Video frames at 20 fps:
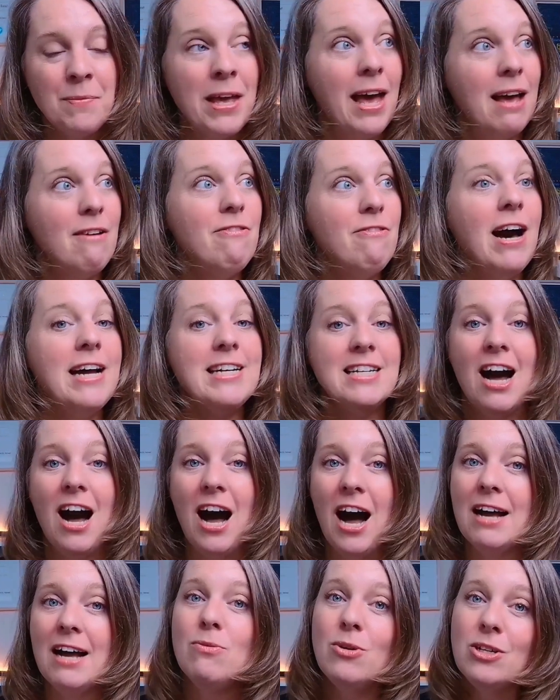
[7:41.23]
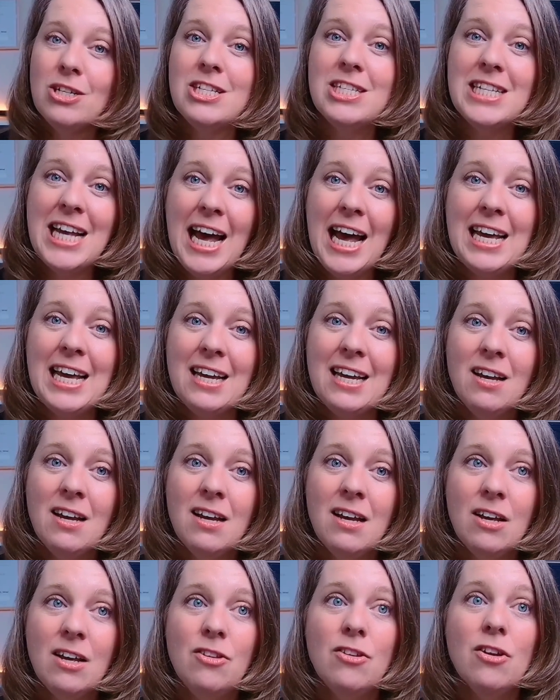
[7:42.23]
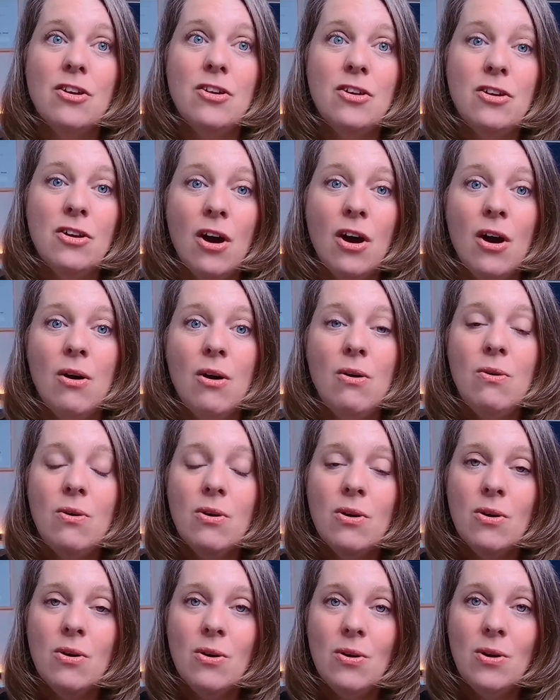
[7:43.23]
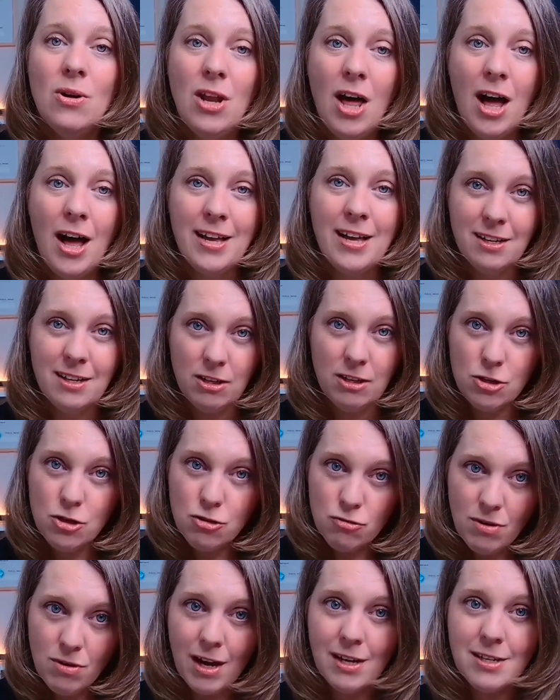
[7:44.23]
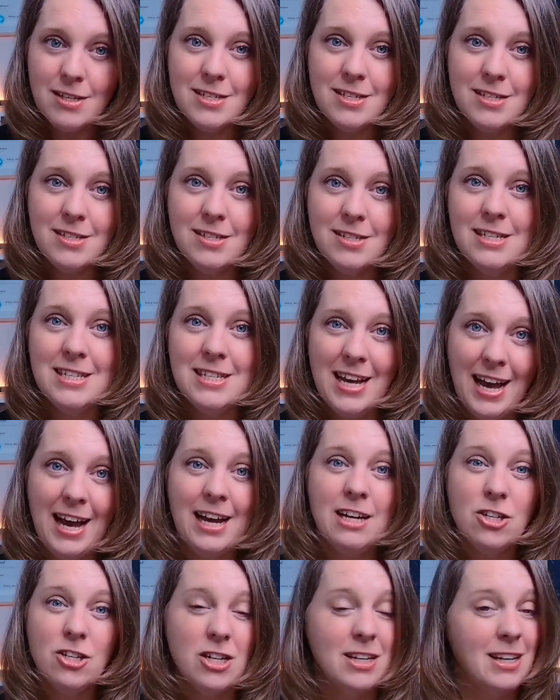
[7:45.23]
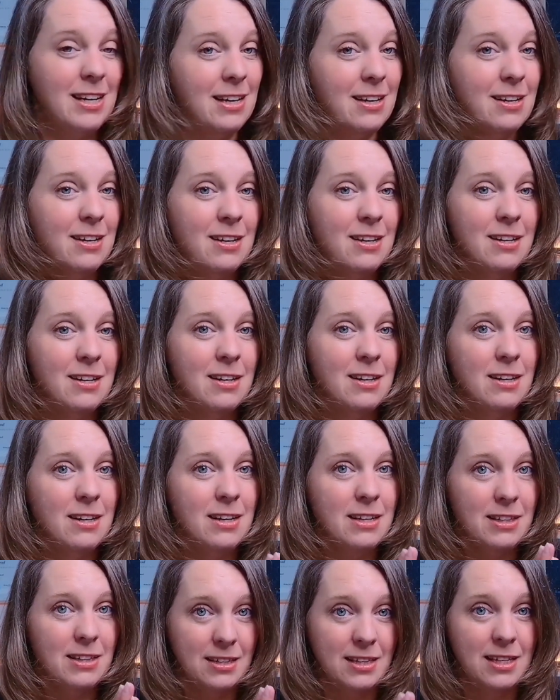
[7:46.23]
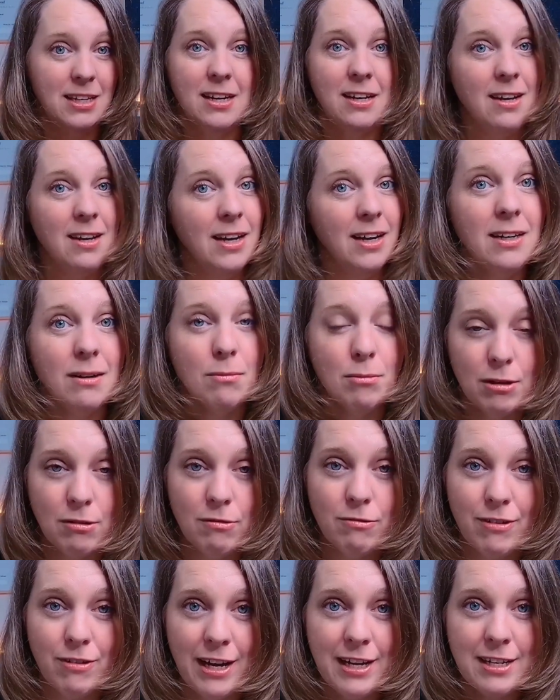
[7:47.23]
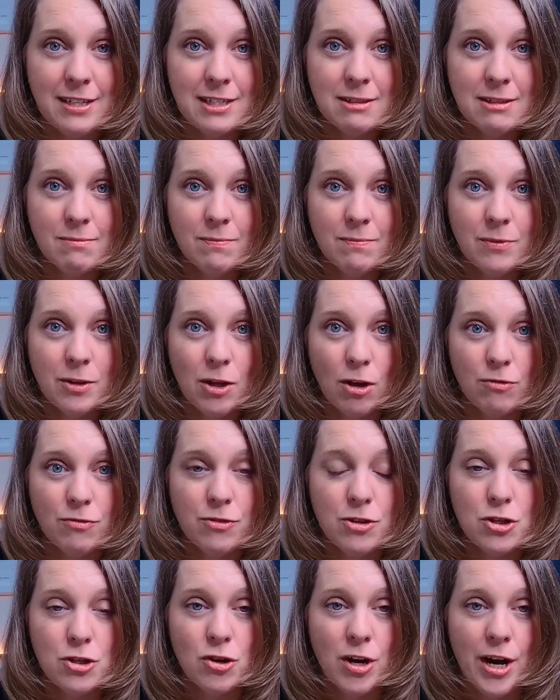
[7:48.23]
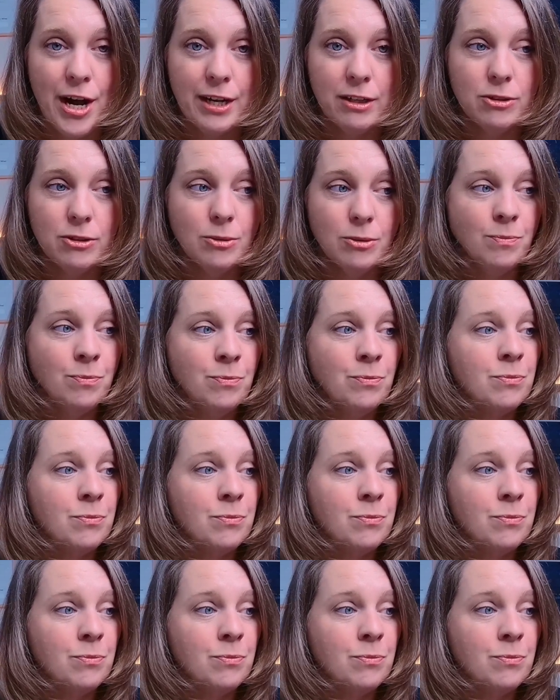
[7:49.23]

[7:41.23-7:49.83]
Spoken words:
In fact, I would say that know, like, trust is actually the enlightenment phase of the triangle.